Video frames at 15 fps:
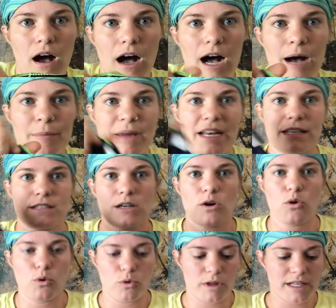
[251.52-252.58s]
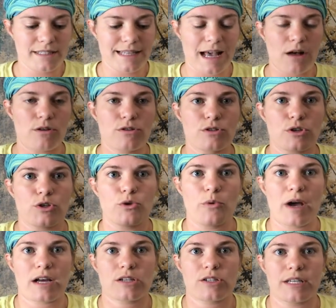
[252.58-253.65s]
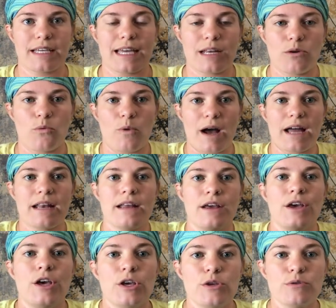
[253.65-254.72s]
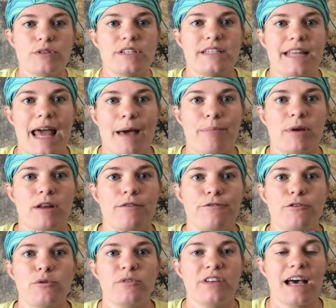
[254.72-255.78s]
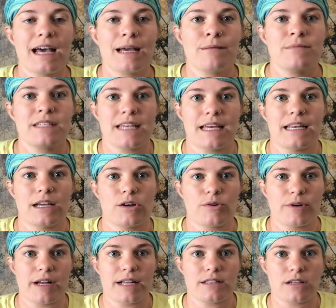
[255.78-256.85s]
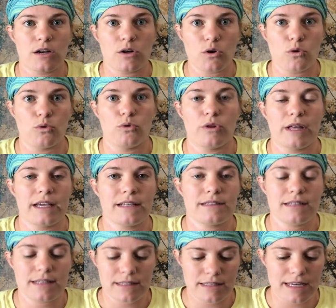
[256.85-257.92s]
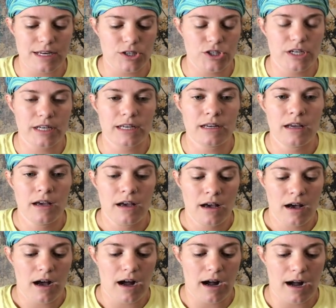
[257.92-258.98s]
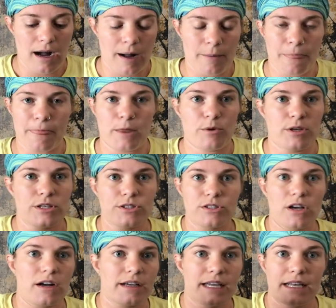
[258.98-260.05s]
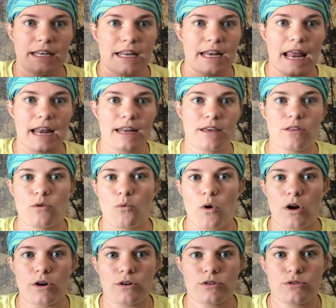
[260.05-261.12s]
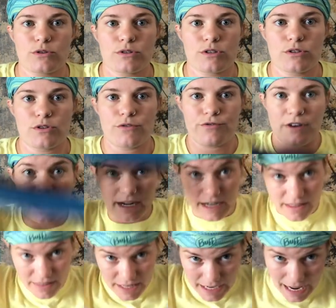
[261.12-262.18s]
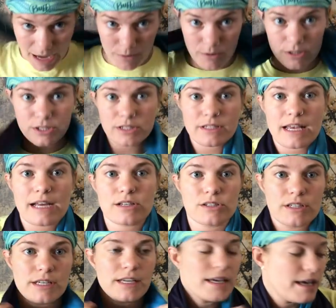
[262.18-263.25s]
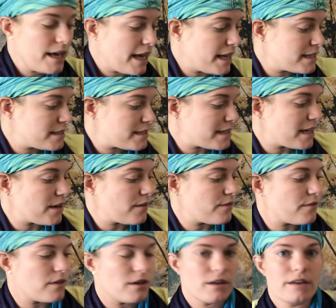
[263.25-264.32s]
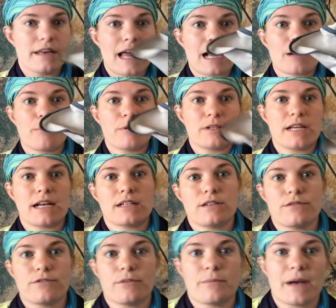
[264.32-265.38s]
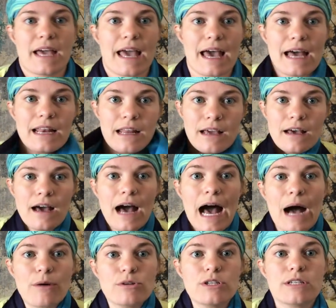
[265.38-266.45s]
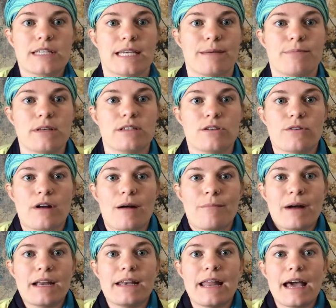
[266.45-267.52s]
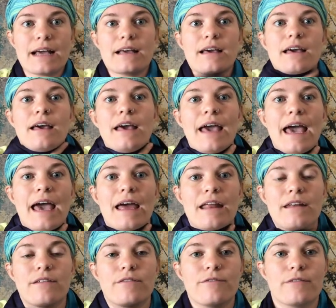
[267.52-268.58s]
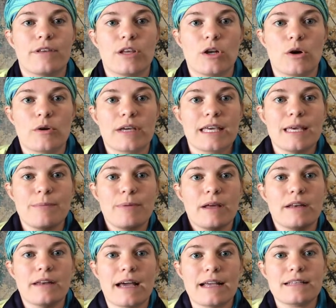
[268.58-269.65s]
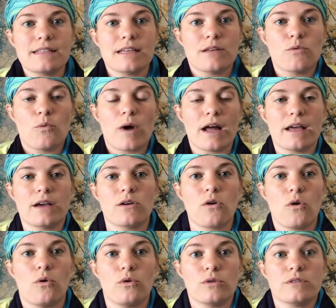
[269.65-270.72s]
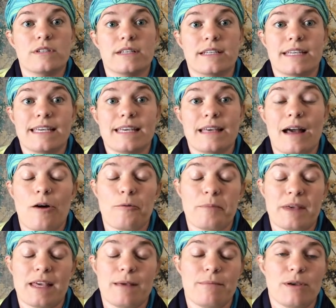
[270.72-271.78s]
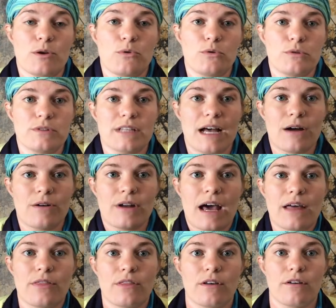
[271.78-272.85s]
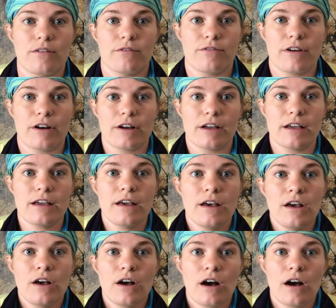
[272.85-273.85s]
And it's a cooling towel, so you actually get it wet, you snap it a few times, and it creates a cooling sensation. You can dunk it in any of the water sources you find. And then I would just actually, instead of the neck protector from my hat, I would just keep this around my neck and, you know, keep it nice and wet and cold to help keep me cool down on the very